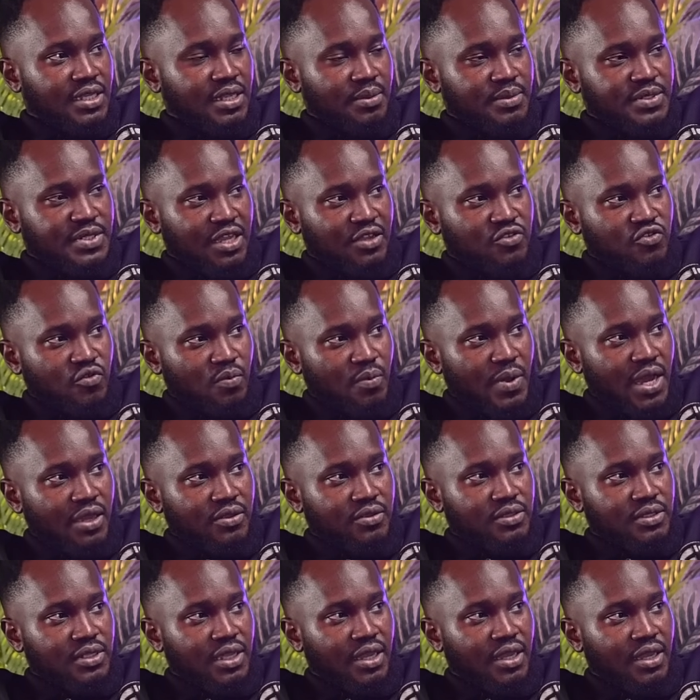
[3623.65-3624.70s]
And I'm sa tuma
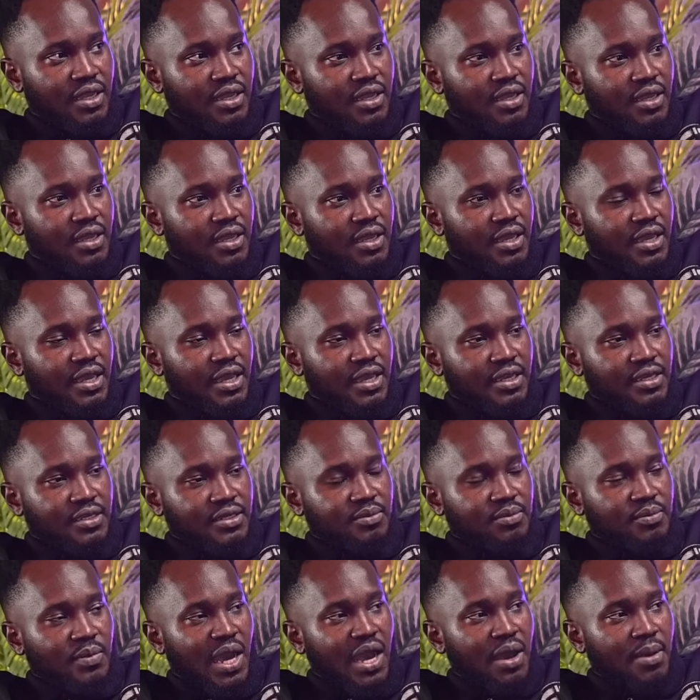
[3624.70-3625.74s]
na
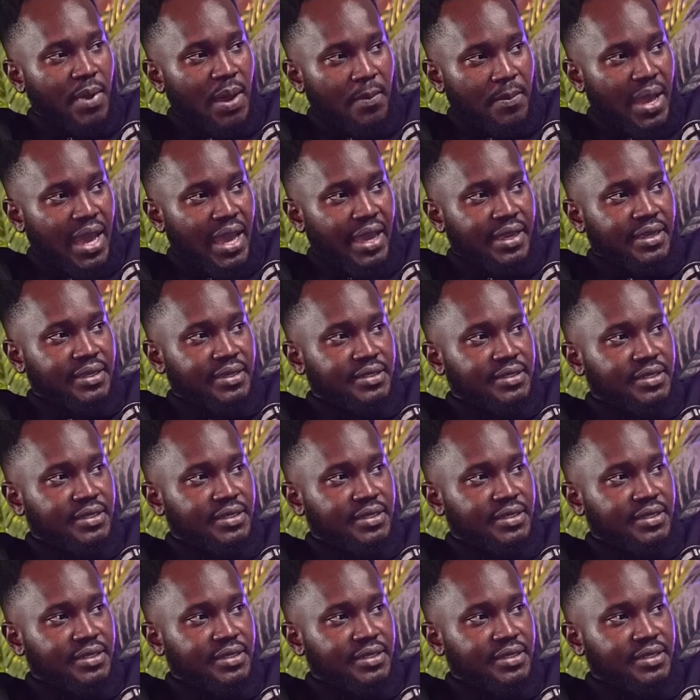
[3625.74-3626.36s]
Mahama buy.